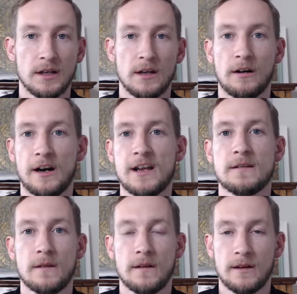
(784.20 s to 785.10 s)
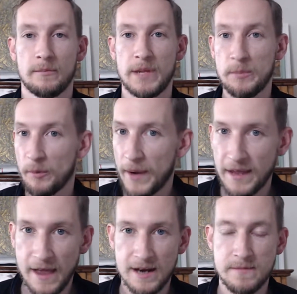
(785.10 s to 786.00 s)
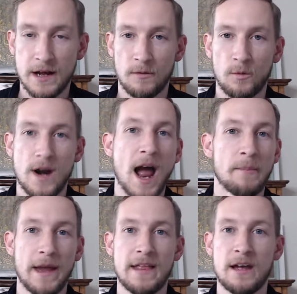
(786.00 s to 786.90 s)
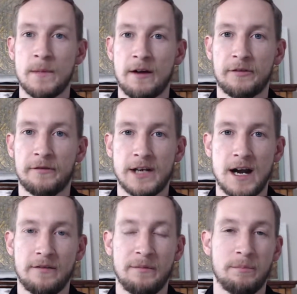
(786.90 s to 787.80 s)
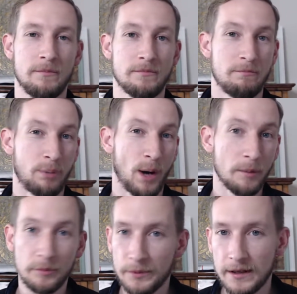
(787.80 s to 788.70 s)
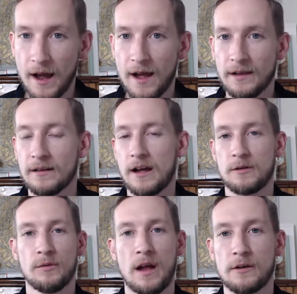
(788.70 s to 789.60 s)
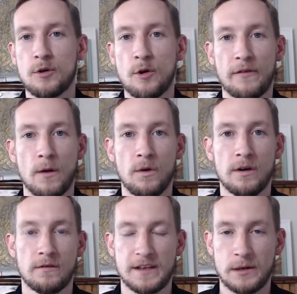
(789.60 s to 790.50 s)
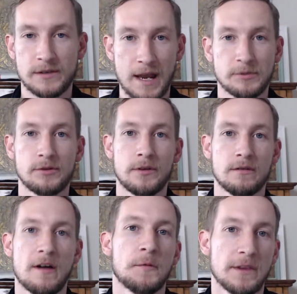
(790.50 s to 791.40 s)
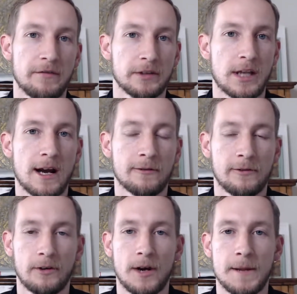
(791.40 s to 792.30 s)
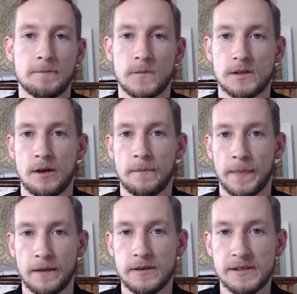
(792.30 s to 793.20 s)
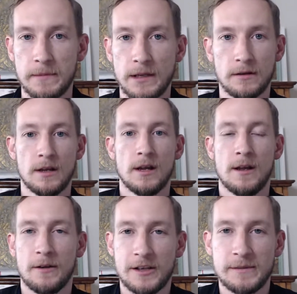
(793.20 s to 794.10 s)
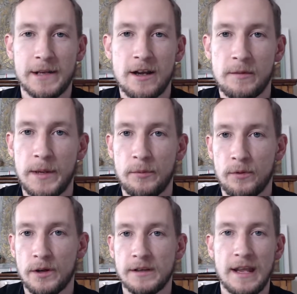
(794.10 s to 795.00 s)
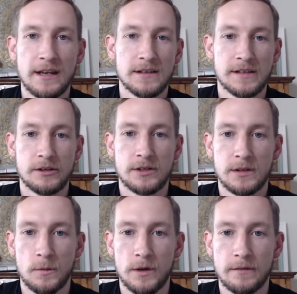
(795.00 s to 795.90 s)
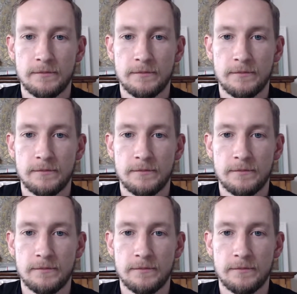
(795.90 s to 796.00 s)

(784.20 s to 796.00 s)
right? People pay that amount. Would I pay that amount for photography? Probably not. I don't know if I would, unless I was absolutely in love with the photographer, right? So it doesn't mean other people would. Dana says she would.